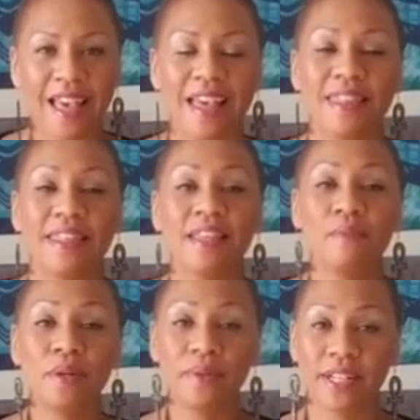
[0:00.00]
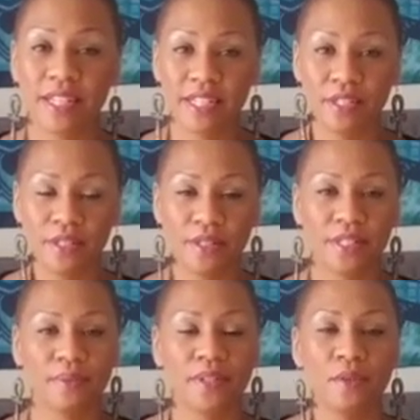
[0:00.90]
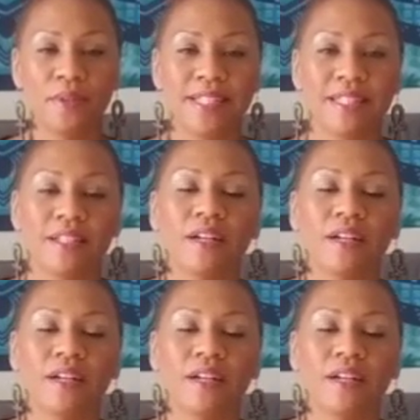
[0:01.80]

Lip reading: And then what we're going to do is we're going to